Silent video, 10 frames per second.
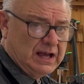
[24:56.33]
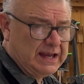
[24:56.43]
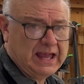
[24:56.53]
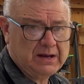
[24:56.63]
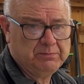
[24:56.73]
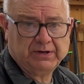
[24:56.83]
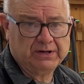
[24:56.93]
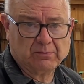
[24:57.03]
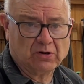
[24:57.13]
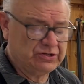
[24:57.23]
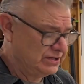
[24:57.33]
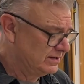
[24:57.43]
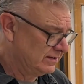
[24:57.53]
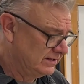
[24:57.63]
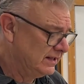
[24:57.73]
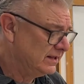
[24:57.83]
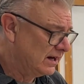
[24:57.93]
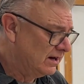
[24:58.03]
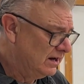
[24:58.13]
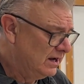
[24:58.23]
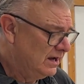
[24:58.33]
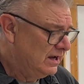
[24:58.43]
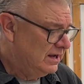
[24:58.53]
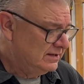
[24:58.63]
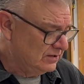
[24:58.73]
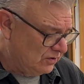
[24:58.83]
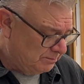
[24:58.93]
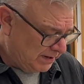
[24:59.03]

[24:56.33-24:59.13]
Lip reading: I can't put no more chisels in there. So,